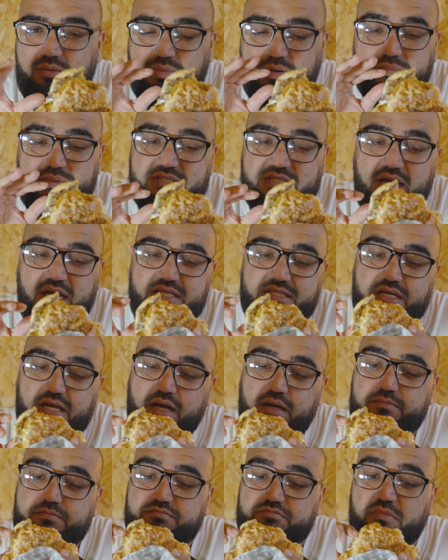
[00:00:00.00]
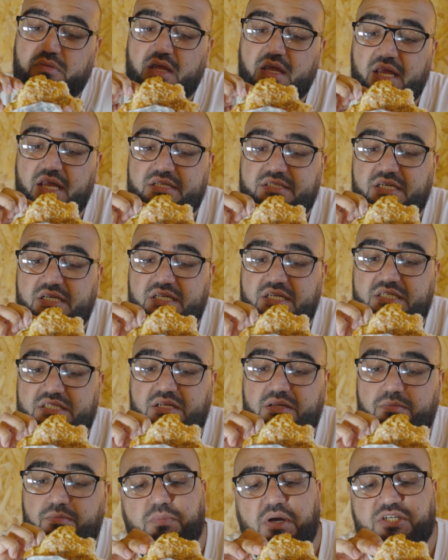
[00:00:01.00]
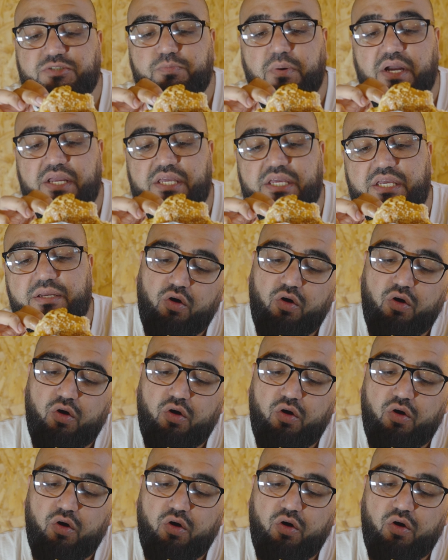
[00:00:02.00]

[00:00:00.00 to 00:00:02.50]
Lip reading: but besides that, it is a decent smash patty.